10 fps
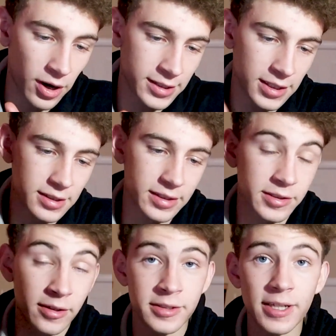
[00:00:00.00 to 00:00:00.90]
rises and
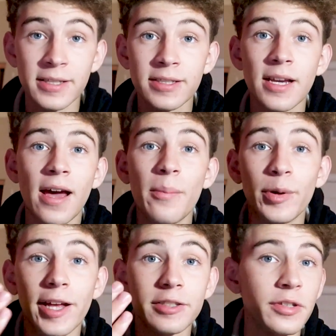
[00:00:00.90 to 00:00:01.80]
sun sets,
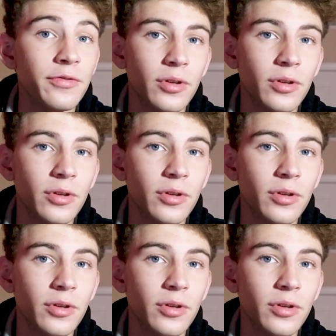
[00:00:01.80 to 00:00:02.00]
but that's only